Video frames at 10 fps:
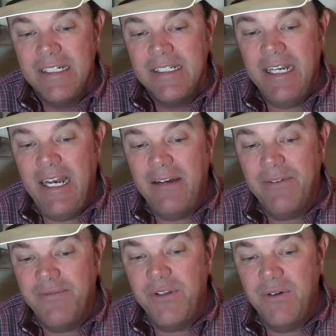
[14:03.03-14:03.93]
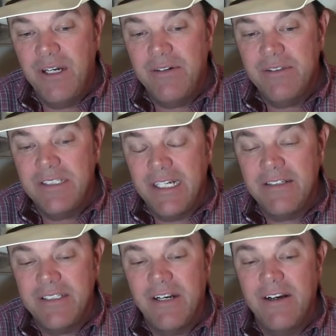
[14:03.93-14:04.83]
Did have a few hundred
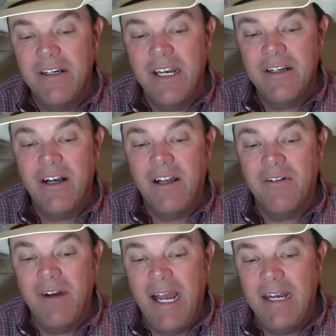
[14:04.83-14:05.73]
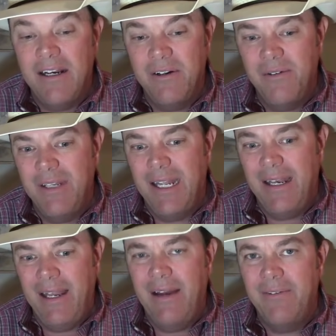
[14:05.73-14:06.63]
sales there in Colorado, and only
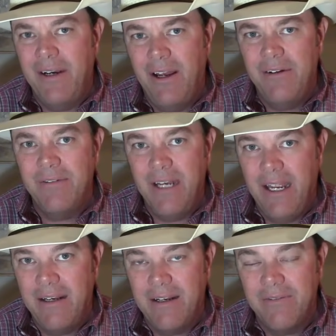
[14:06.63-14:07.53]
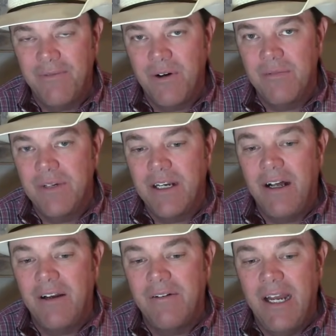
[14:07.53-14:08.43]
1,100 head confirmed in
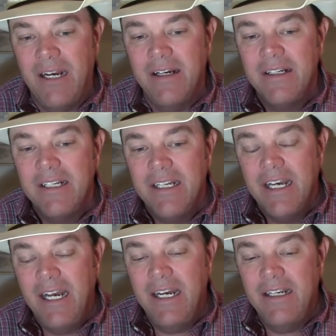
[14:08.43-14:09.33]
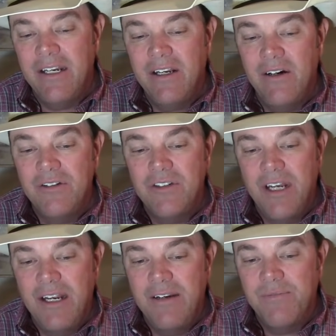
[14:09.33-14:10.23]
Colorado
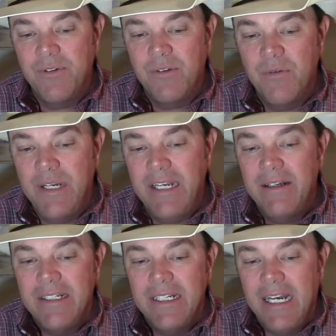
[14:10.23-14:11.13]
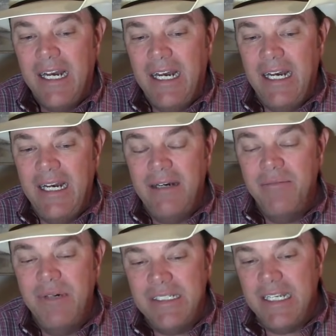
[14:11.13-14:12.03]
negotiated for the week.
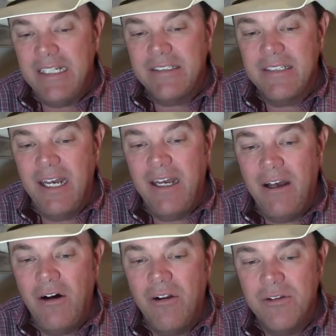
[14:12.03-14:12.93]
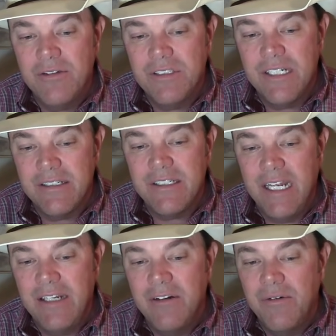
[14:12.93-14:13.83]
But that's all those sales
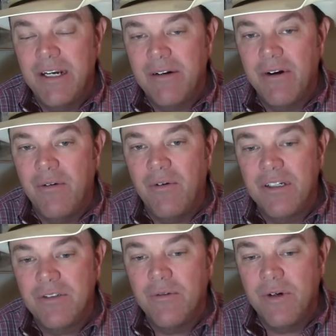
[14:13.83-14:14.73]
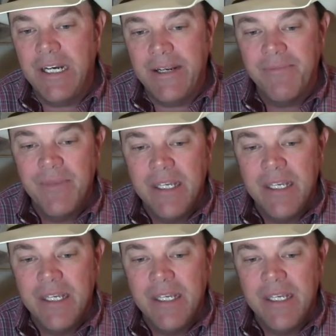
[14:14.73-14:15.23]
late in the week were at 120.